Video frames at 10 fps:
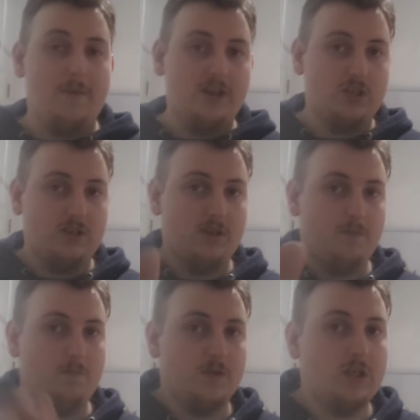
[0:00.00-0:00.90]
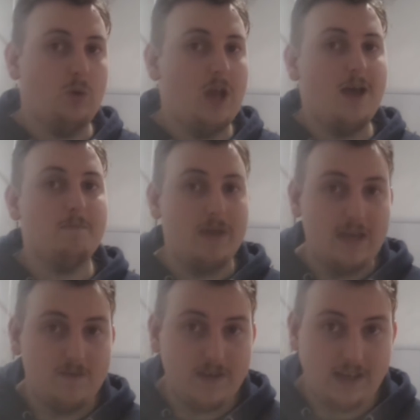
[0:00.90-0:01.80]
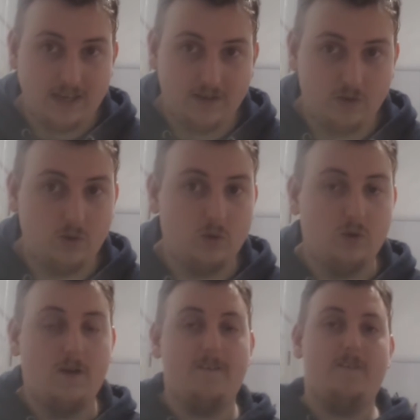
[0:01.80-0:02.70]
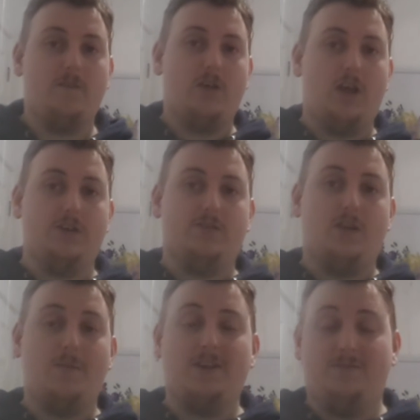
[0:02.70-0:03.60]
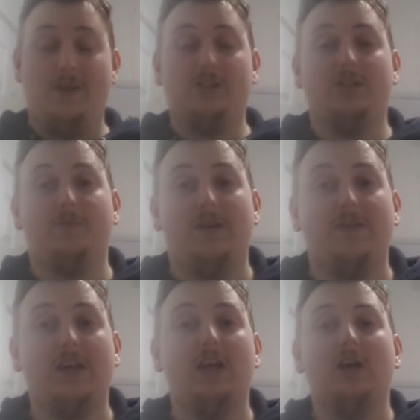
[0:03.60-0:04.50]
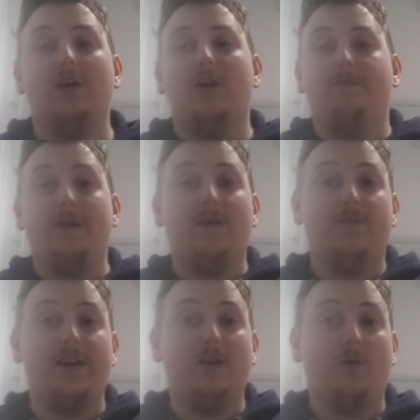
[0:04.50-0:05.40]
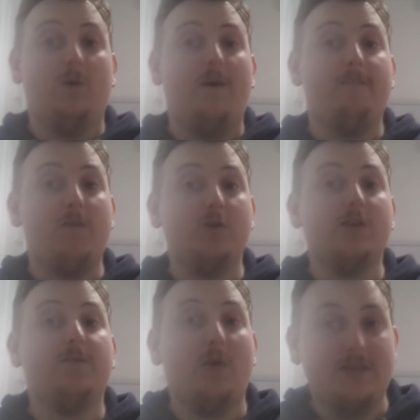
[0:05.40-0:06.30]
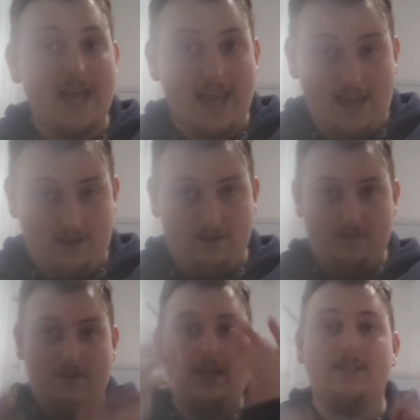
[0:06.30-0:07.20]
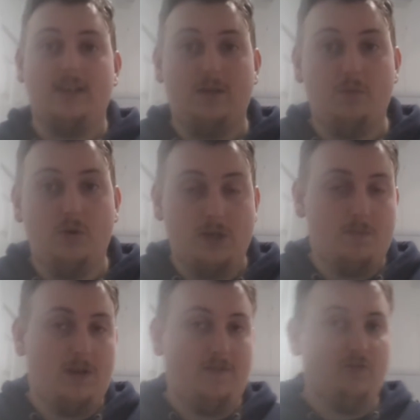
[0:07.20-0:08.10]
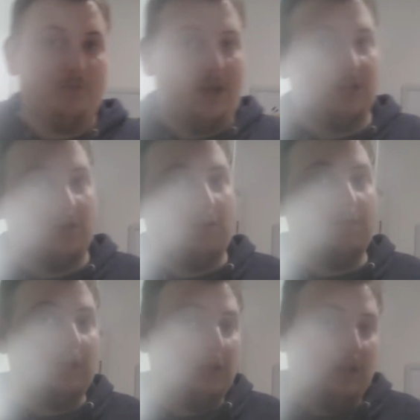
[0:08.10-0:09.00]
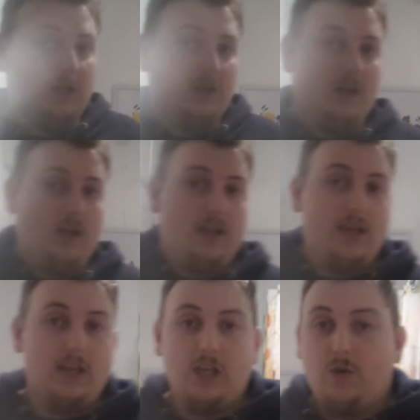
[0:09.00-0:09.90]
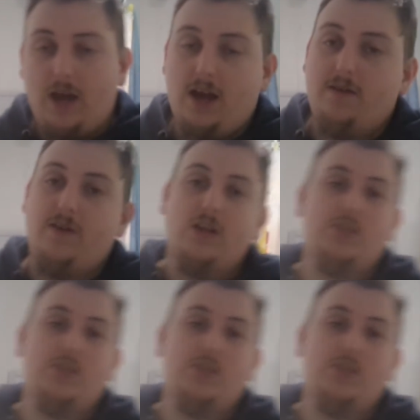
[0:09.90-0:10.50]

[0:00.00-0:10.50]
mentioned solar PV, or I might have mentioned PV or photovoltaic. That's an important bit of information. Then you have